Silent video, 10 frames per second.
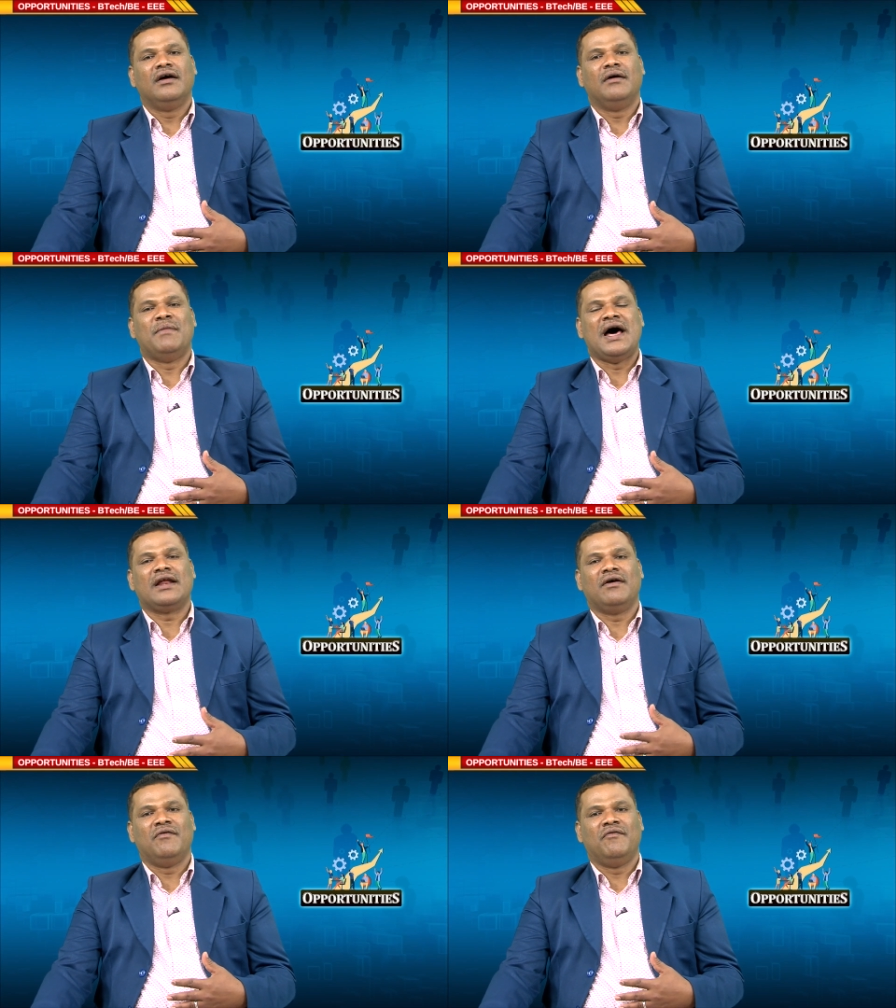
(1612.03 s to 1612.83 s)
uh, mark,
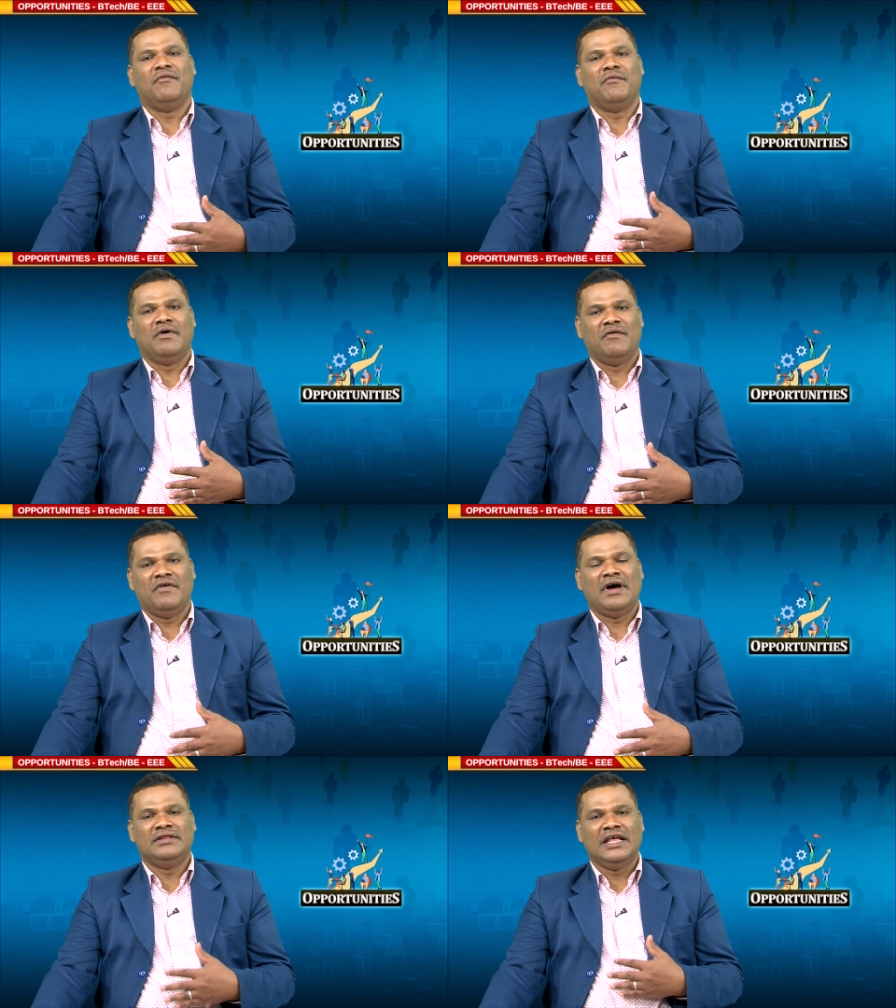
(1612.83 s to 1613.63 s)
uh,
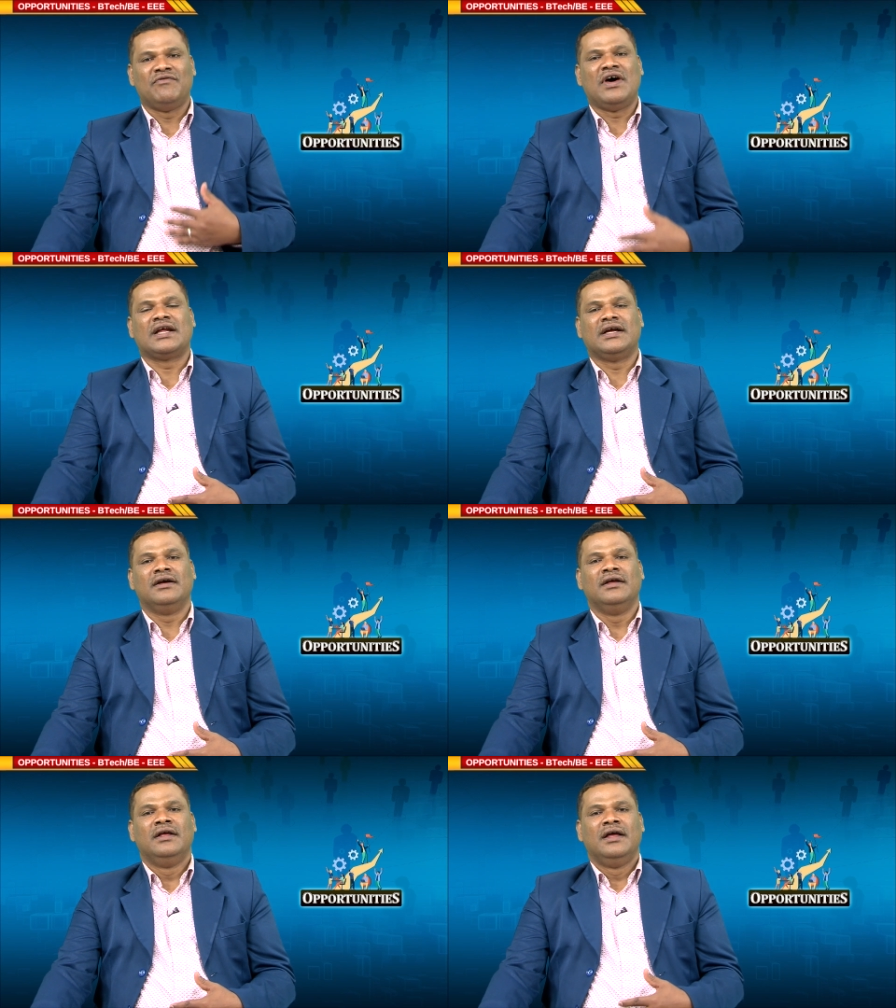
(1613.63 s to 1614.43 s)
uh their work
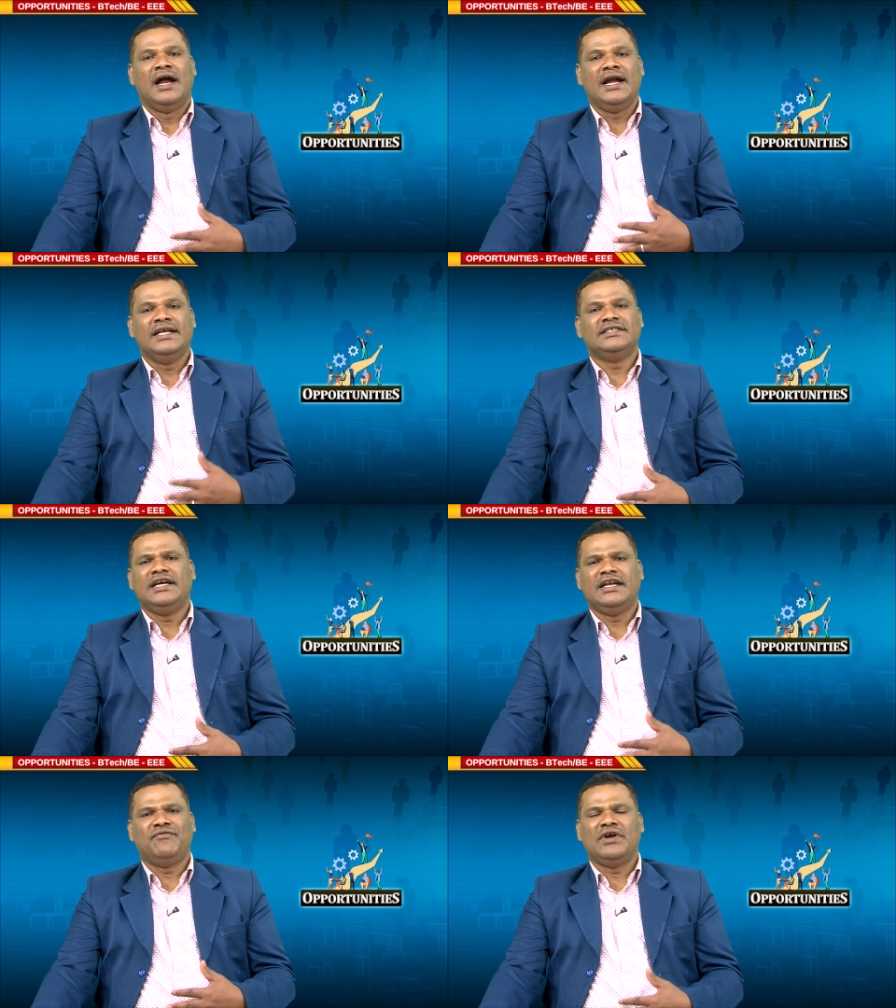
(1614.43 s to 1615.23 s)
and easily
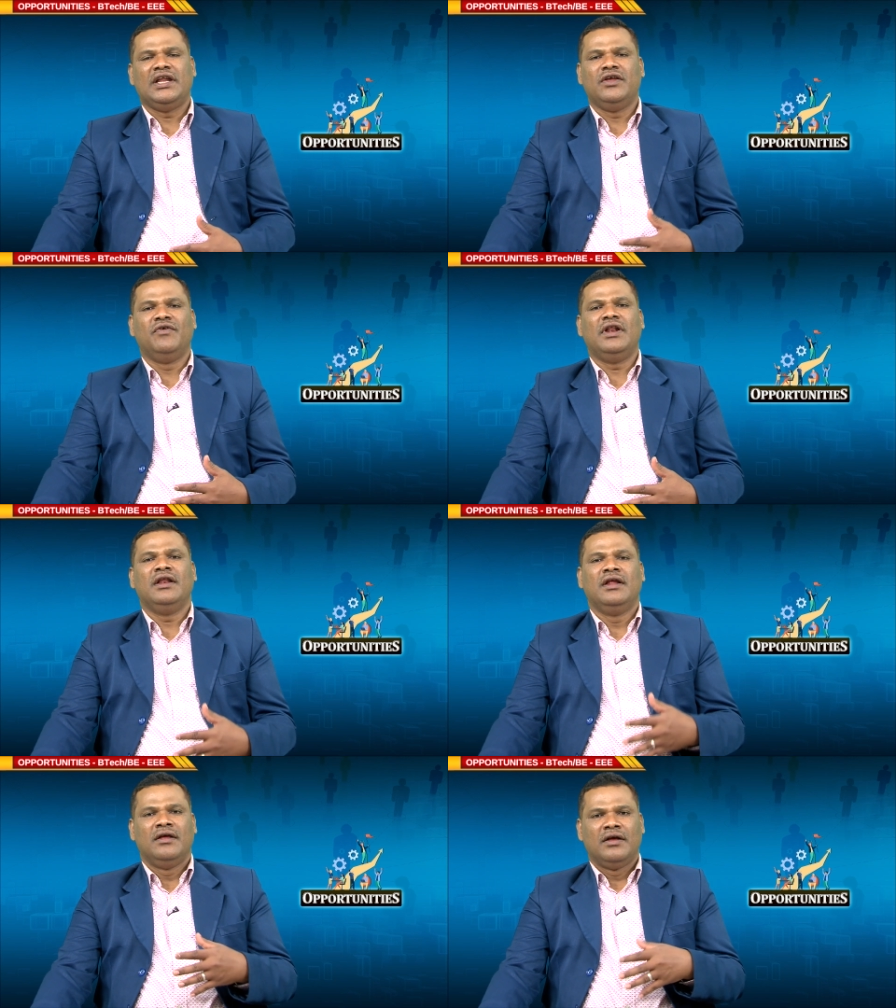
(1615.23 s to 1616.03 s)
definitely you will
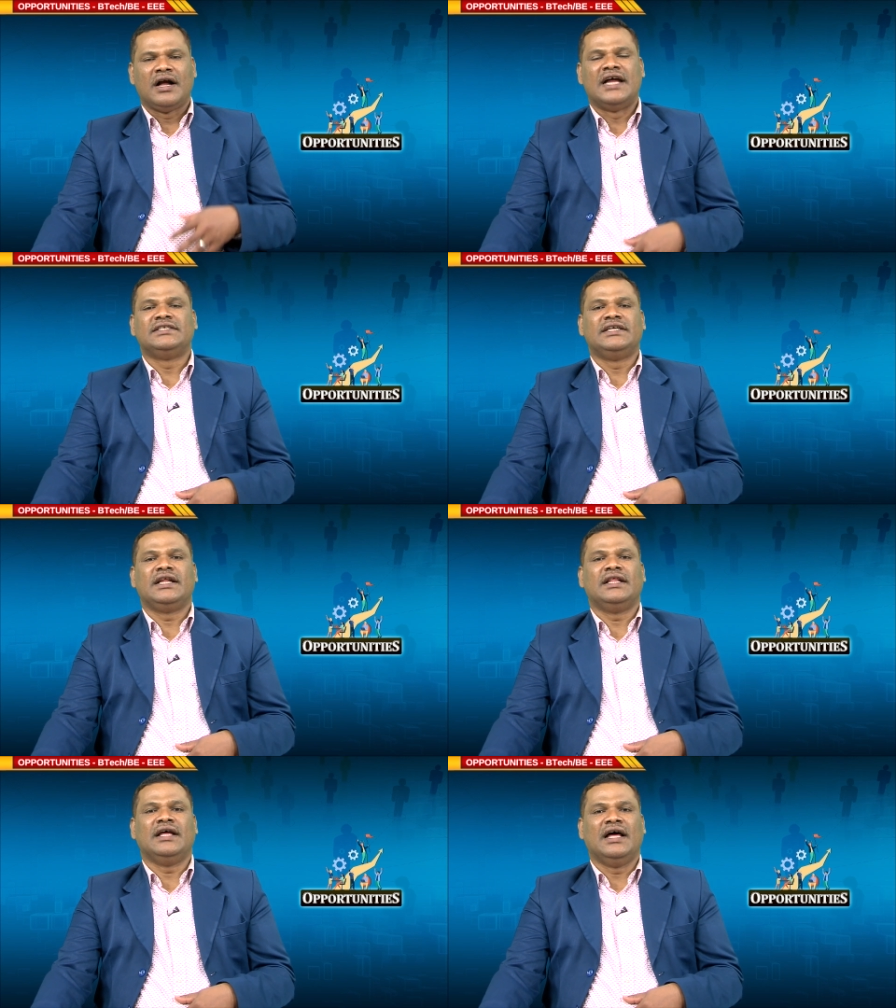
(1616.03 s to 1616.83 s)
concentrate
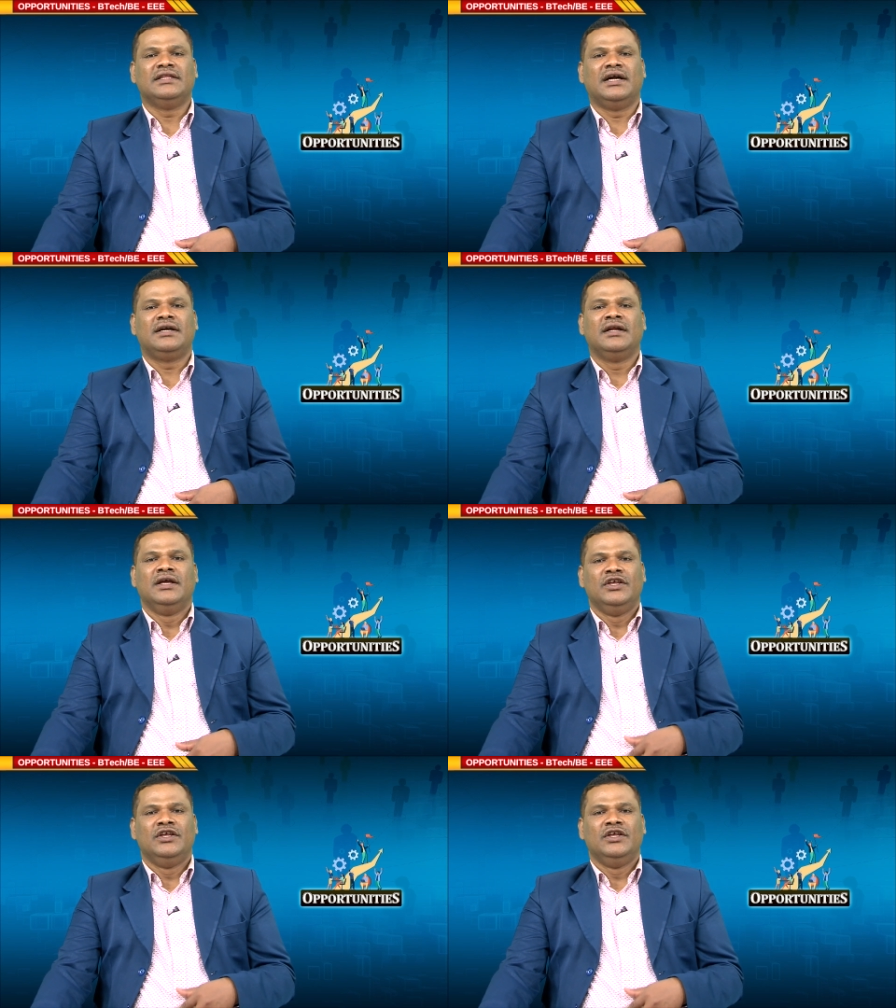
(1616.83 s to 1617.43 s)
on that,